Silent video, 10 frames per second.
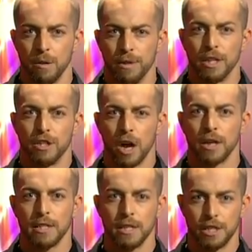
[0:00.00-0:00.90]
with the
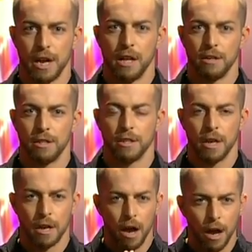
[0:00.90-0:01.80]
daunting challenges and